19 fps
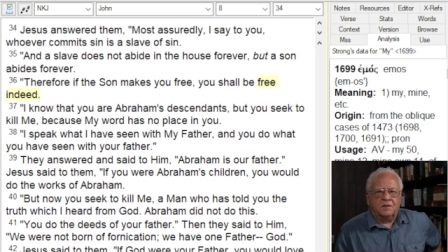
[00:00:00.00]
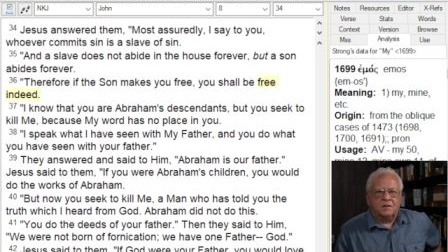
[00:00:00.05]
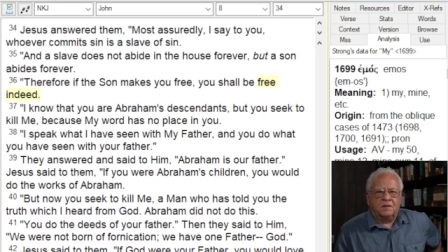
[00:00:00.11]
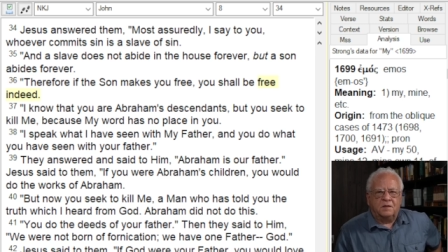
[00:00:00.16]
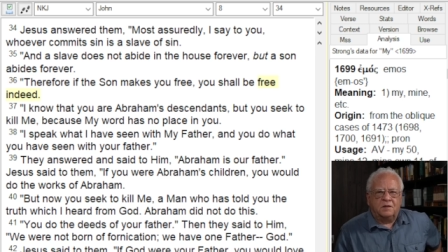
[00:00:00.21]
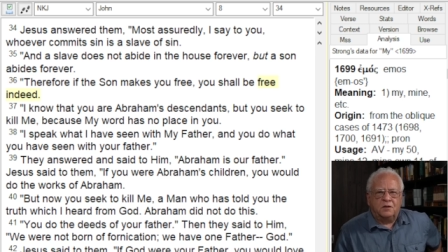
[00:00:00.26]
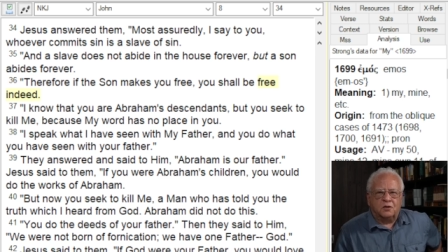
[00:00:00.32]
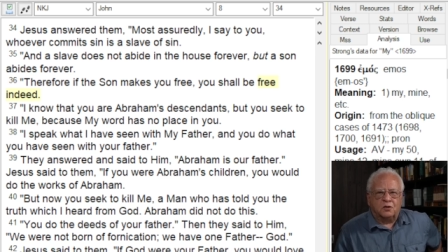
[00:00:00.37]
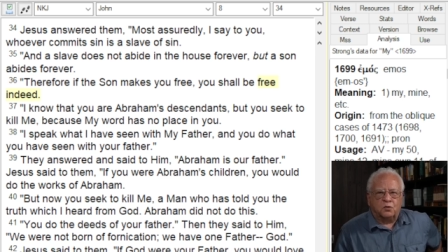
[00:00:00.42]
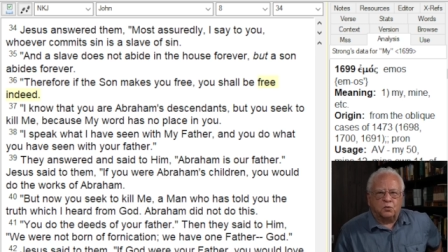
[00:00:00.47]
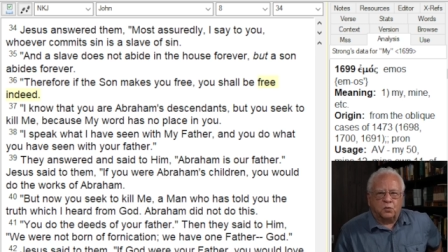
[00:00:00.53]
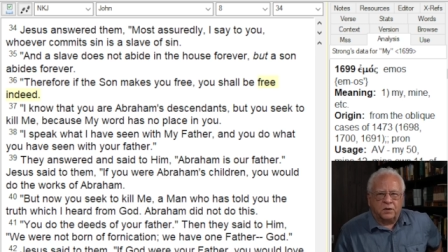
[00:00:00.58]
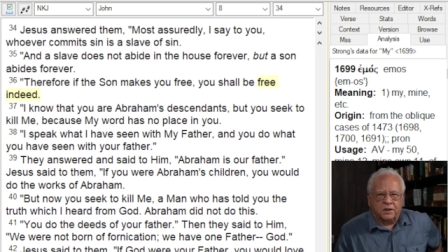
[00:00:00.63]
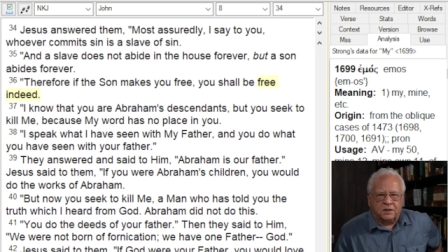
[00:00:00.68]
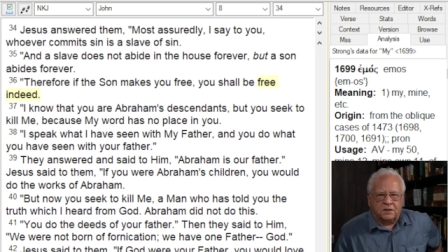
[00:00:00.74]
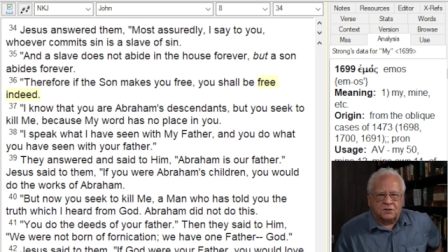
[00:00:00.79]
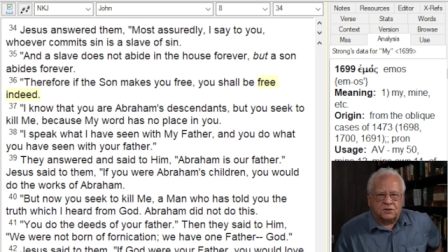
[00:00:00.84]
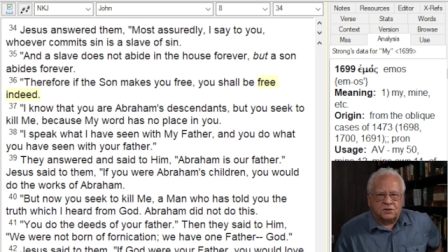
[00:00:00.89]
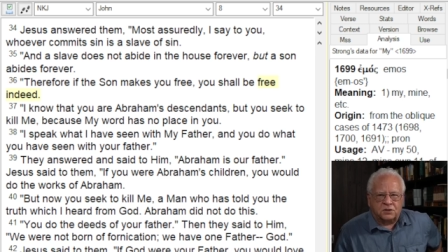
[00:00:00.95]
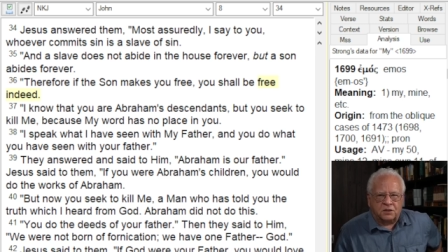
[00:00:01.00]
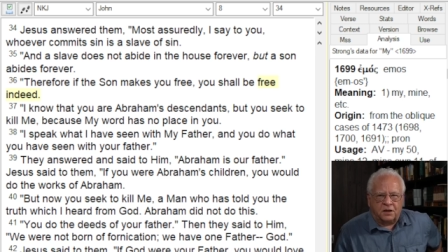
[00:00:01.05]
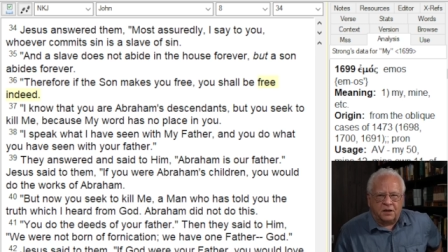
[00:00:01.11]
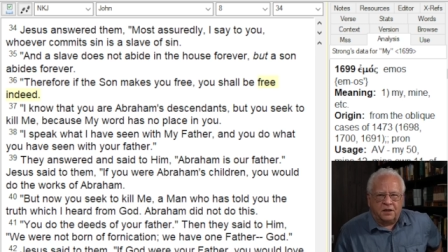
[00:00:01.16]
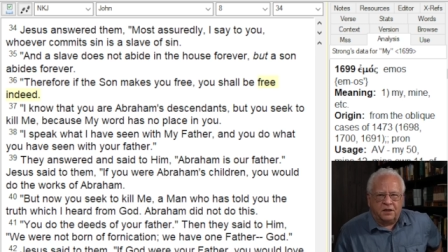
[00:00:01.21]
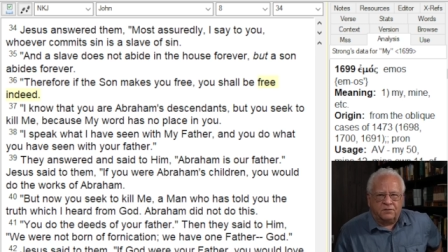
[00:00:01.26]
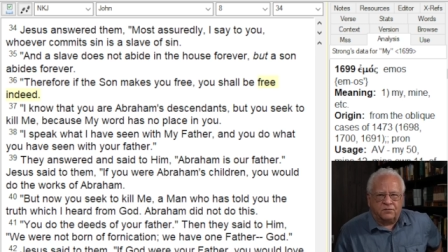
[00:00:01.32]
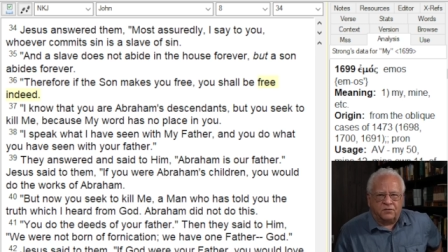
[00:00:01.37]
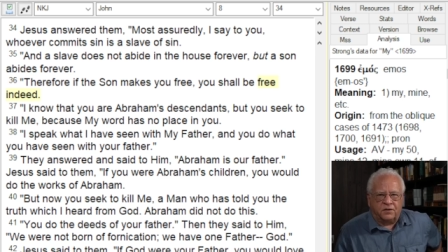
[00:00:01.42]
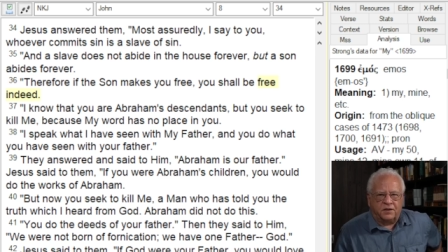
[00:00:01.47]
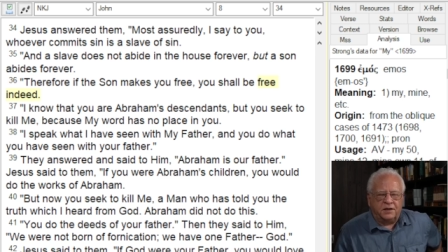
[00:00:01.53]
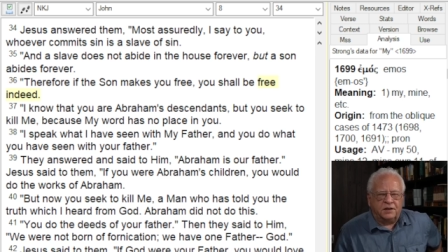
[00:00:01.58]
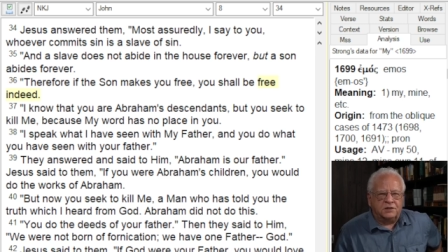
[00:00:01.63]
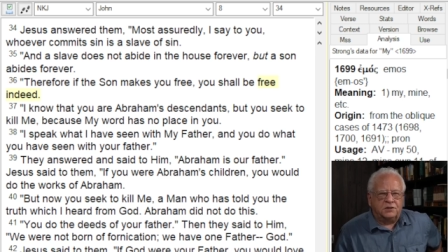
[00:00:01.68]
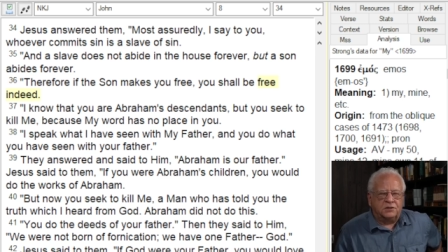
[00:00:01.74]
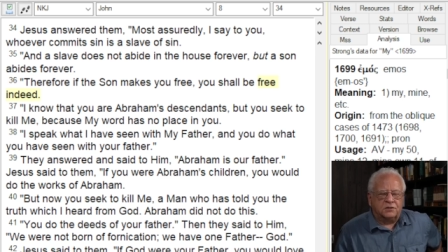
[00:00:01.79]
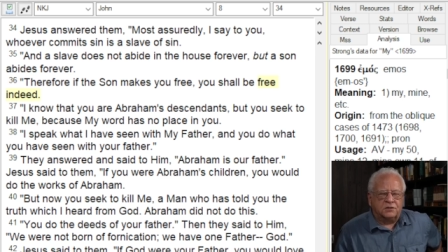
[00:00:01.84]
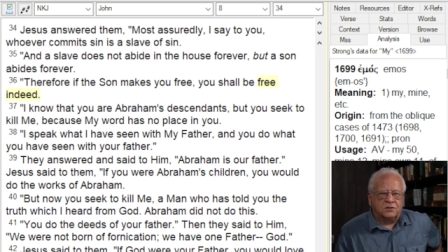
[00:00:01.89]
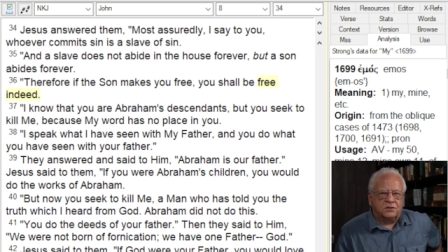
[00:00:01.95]
Your real slavery
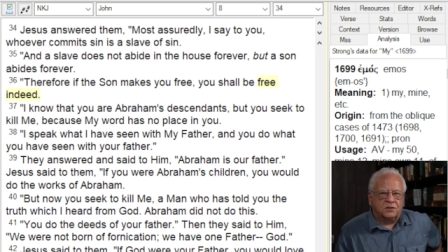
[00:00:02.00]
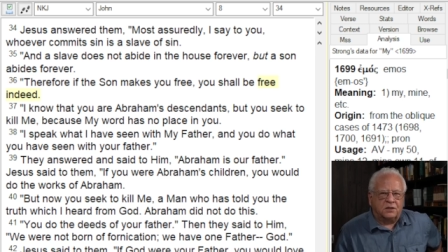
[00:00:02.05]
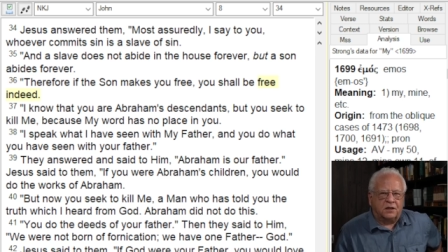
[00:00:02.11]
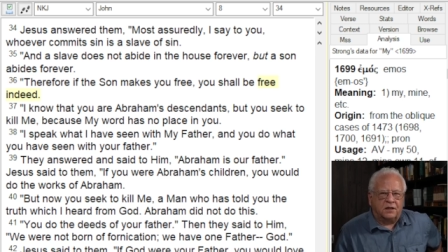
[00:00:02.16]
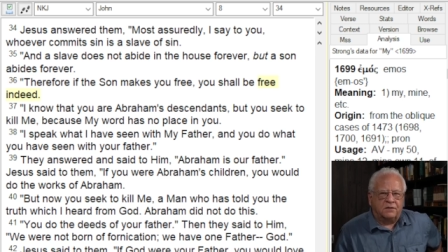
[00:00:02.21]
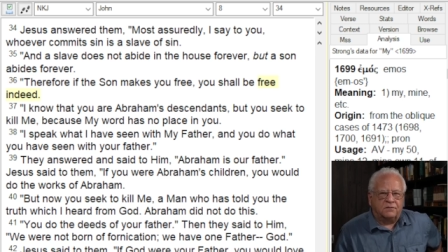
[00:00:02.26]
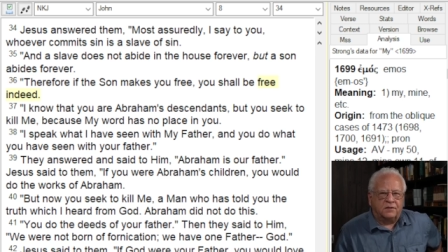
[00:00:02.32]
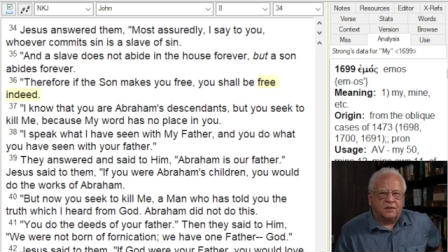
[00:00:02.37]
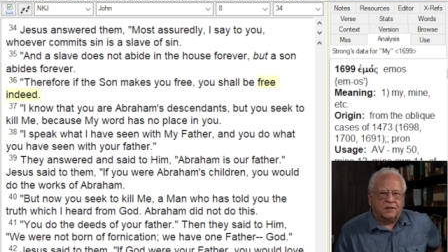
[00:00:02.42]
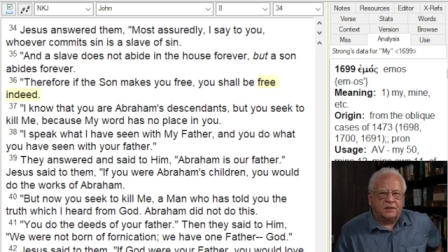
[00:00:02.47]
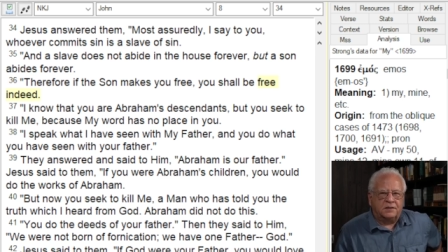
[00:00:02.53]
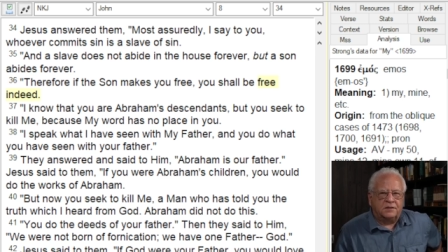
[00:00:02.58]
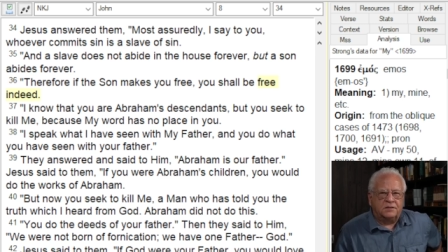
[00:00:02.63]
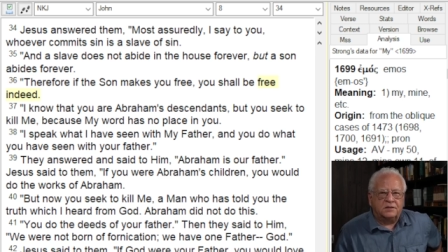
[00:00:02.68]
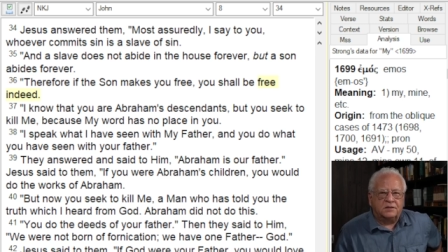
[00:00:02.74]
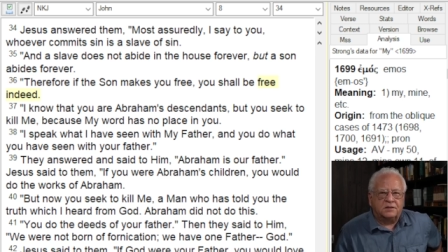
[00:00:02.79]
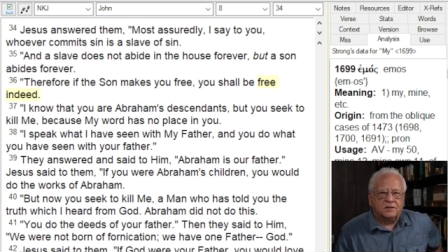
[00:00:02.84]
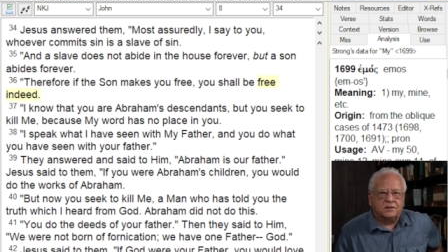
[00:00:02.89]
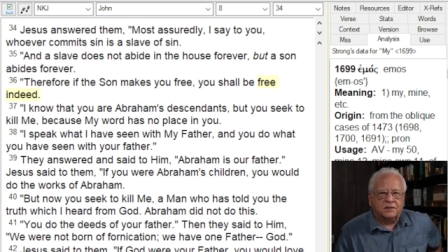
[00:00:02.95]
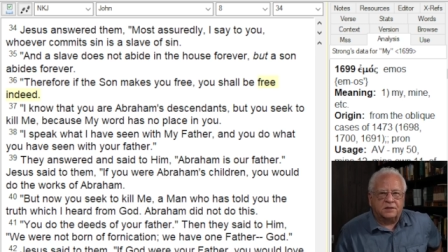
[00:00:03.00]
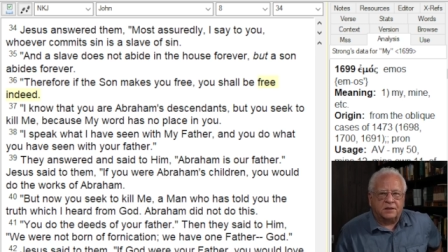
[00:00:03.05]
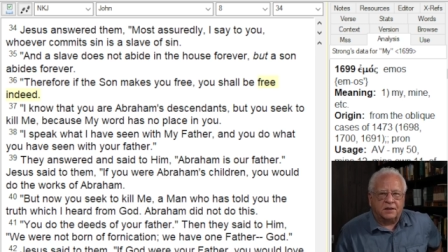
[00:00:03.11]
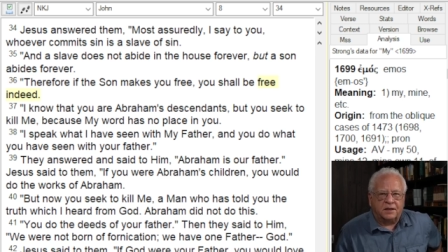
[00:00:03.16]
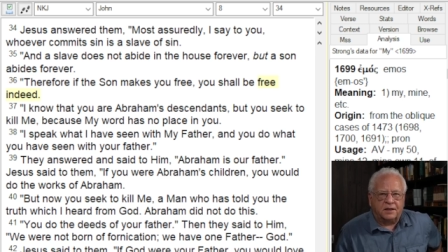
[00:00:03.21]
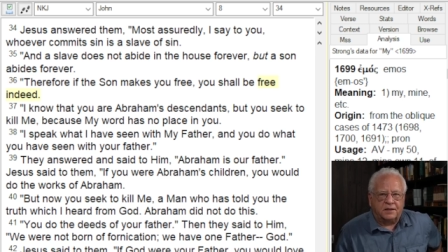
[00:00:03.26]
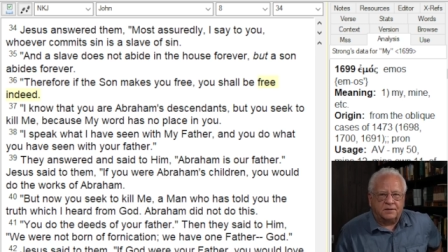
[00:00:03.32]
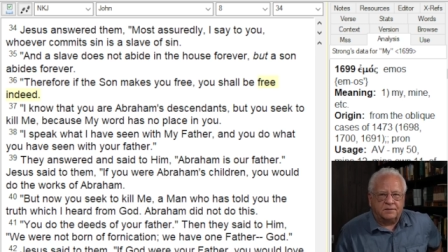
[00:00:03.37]
is your slavery to sin.